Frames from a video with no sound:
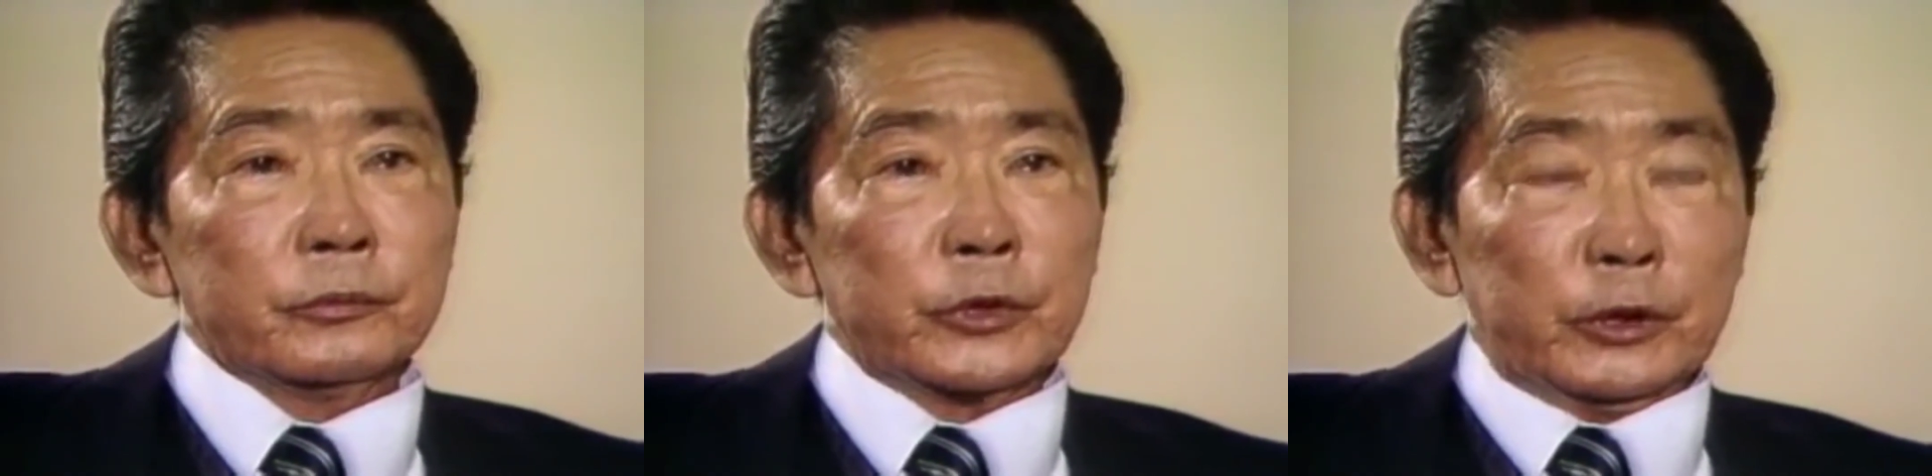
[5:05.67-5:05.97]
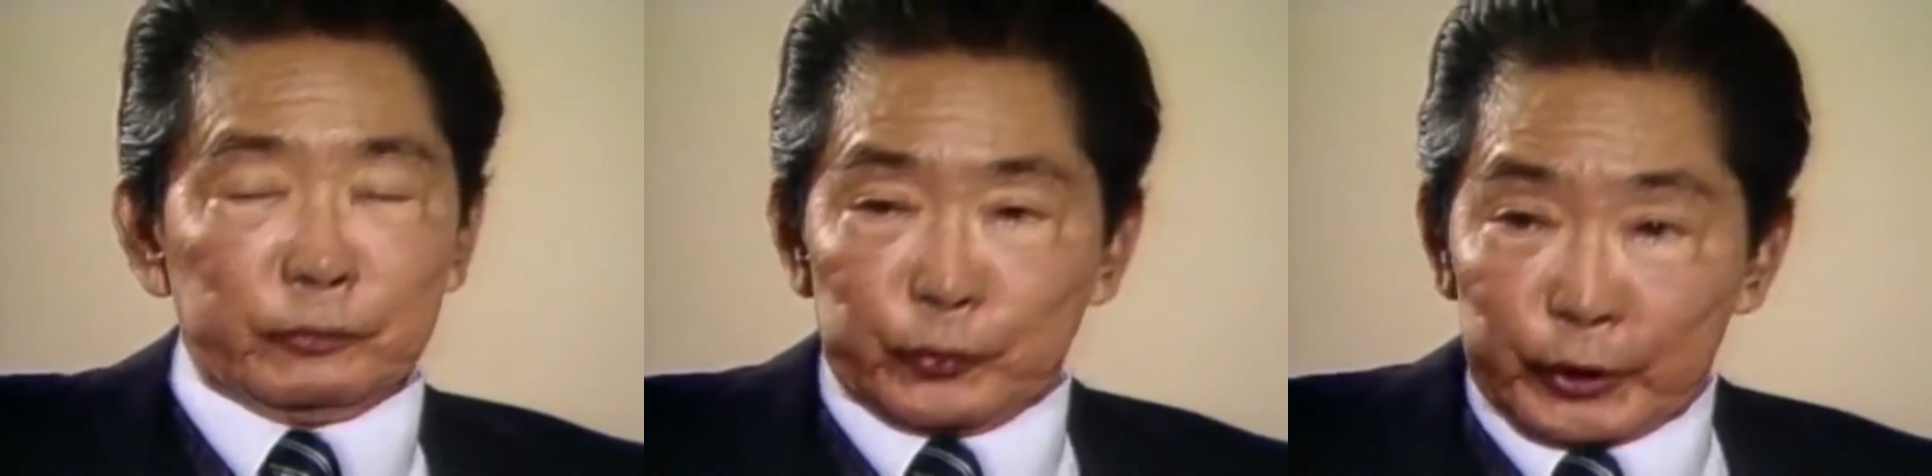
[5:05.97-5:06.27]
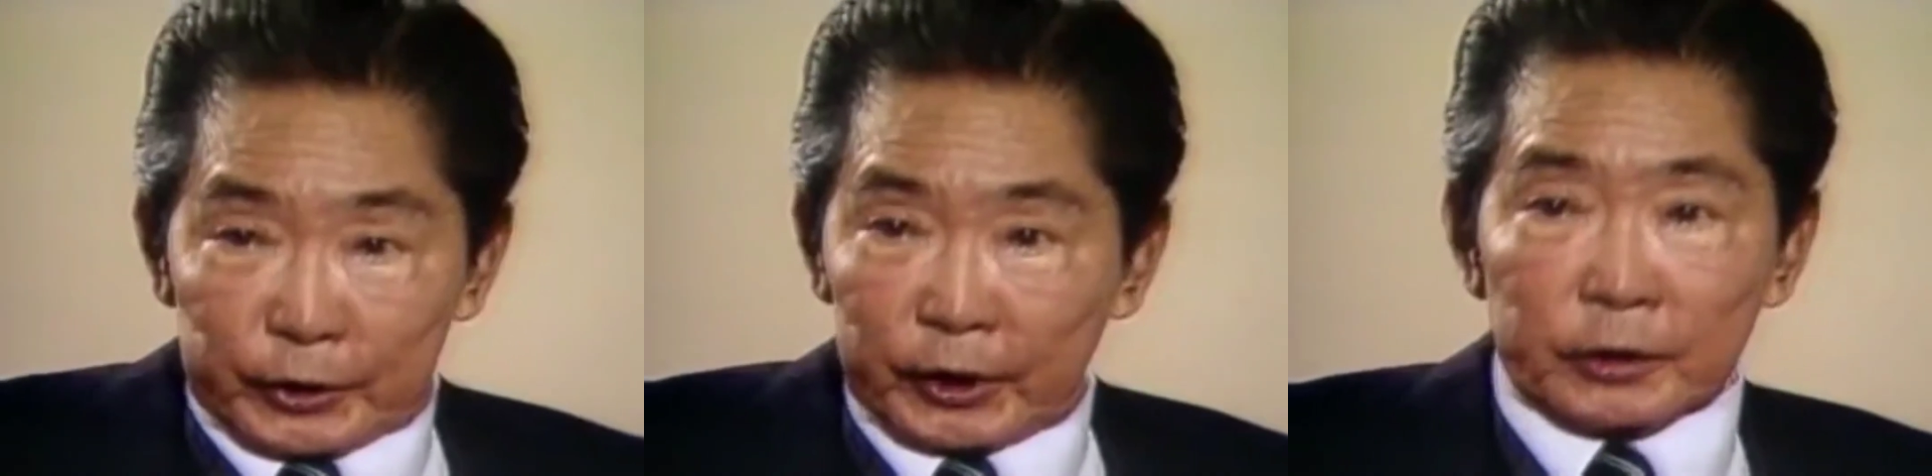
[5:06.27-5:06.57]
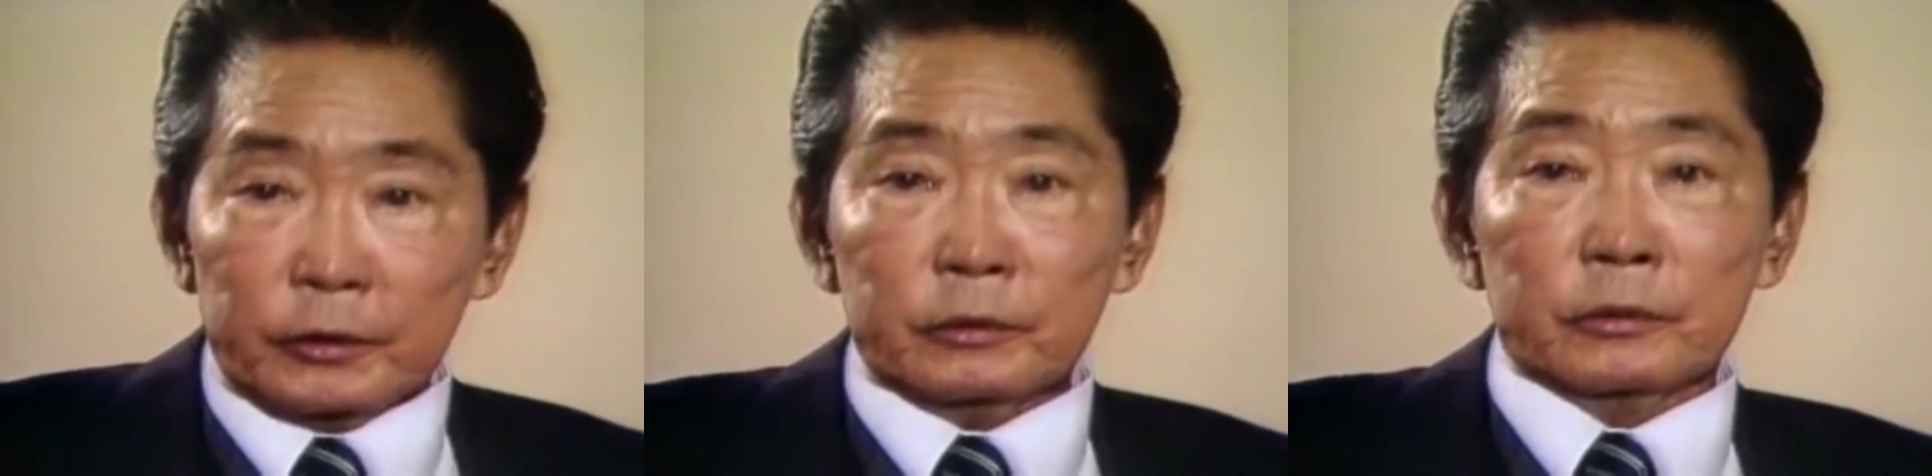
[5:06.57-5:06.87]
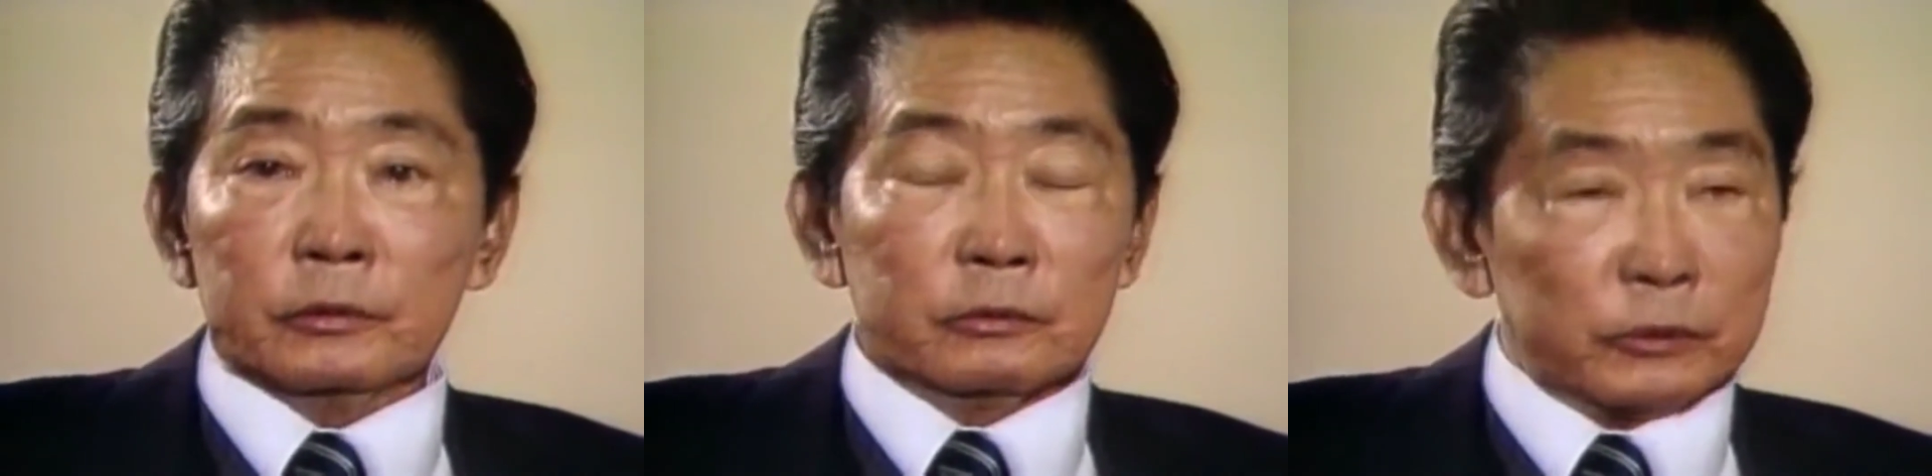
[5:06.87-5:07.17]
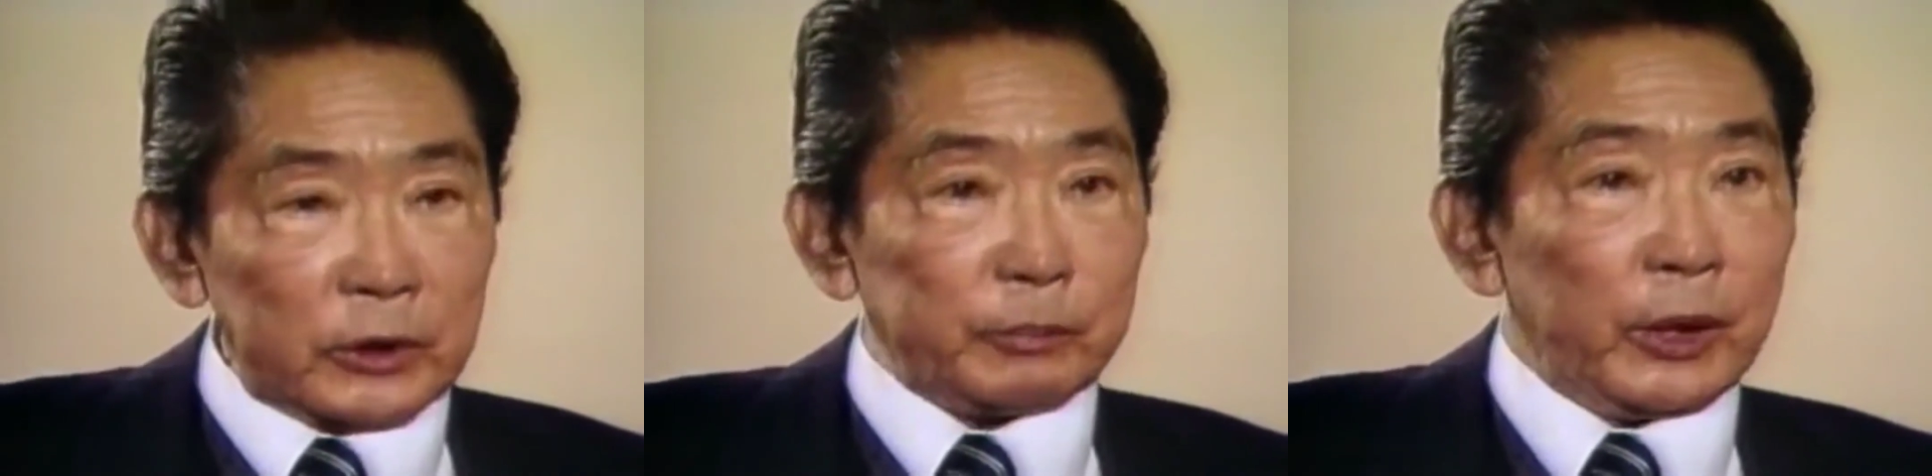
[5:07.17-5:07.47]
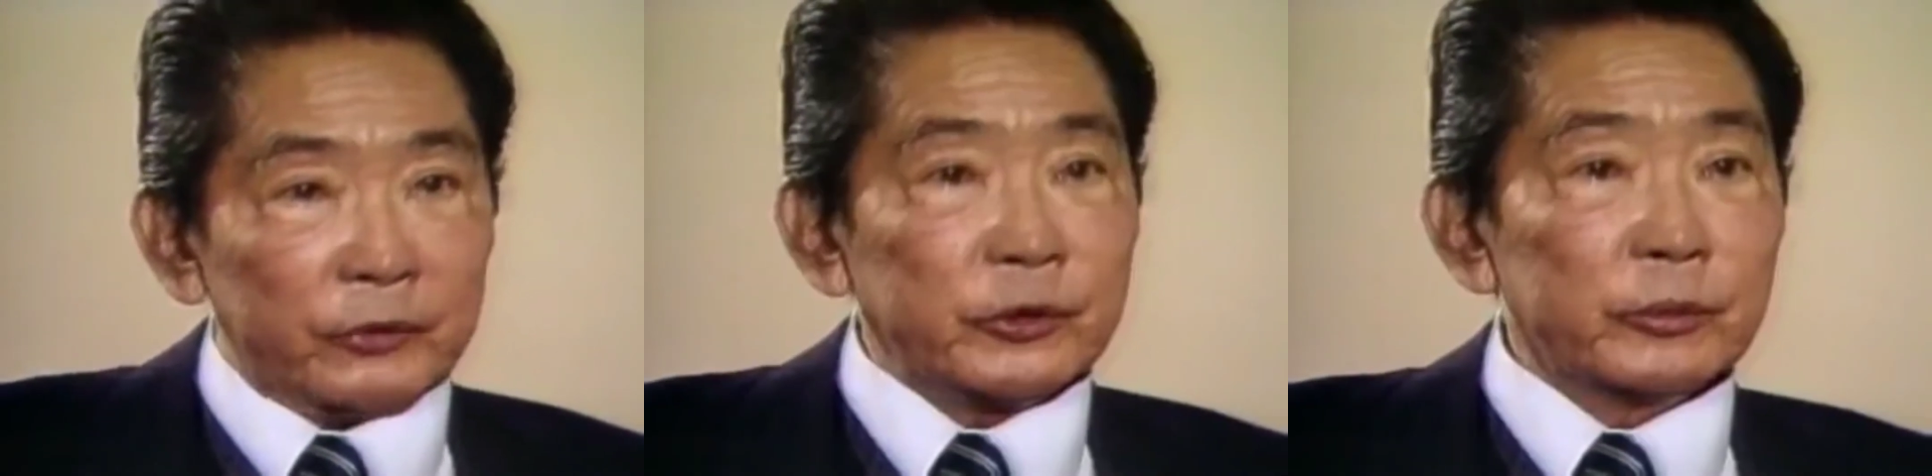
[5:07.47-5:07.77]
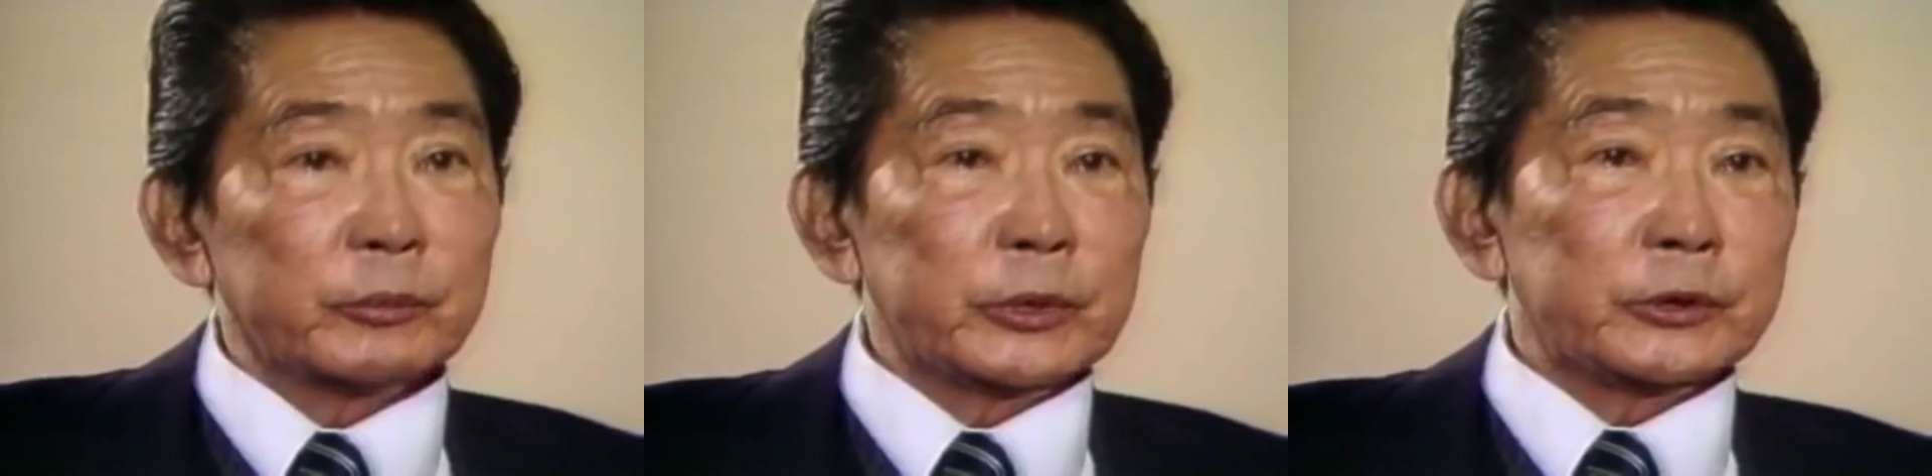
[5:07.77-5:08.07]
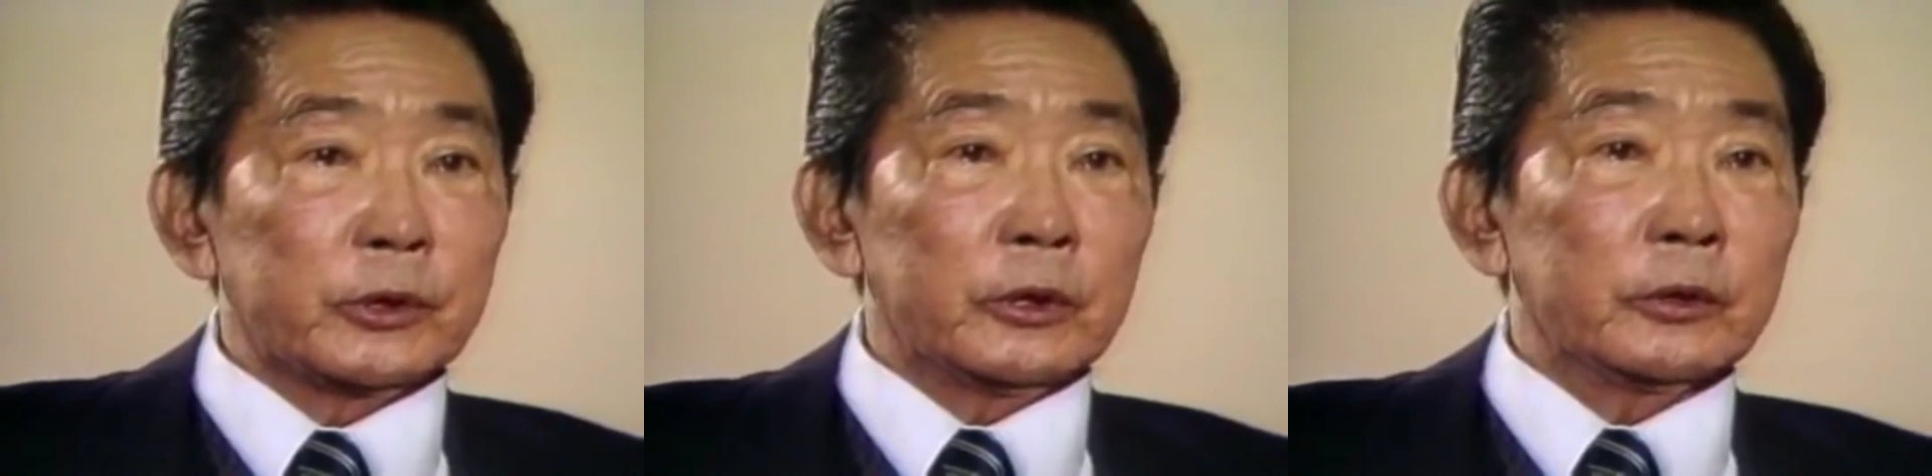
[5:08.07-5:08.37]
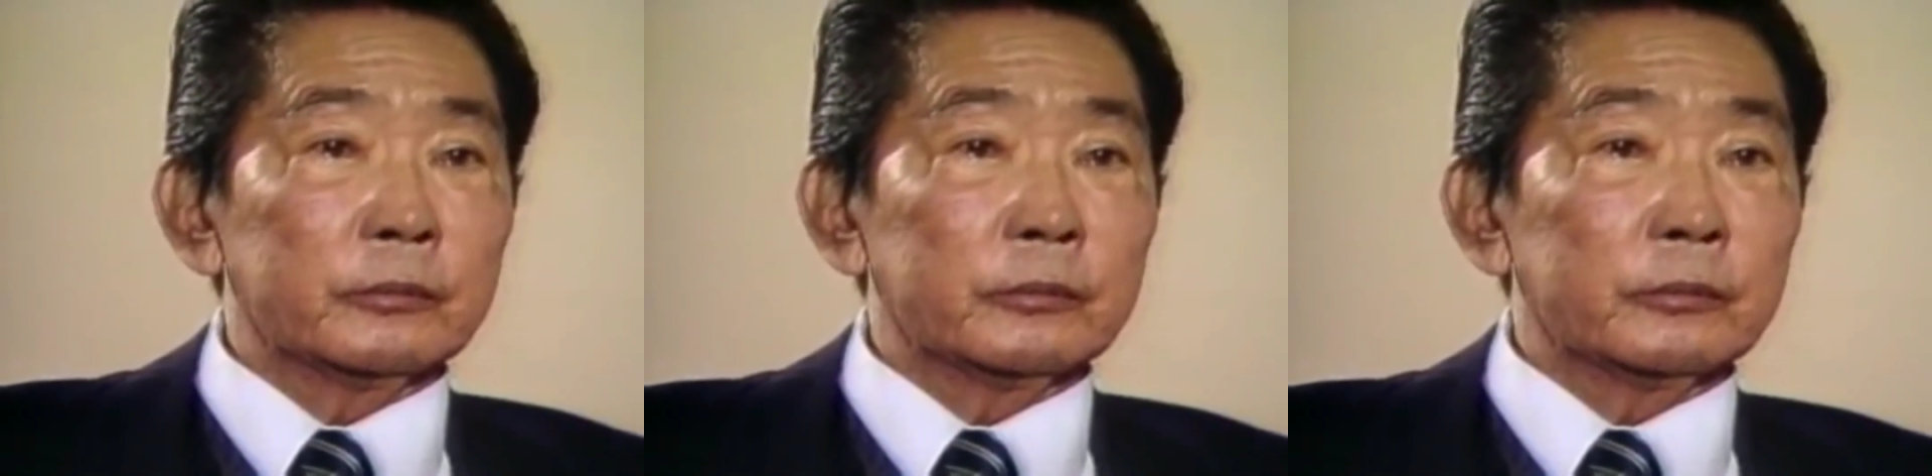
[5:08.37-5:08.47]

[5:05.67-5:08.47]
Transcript: If we did, we replaced them immediately.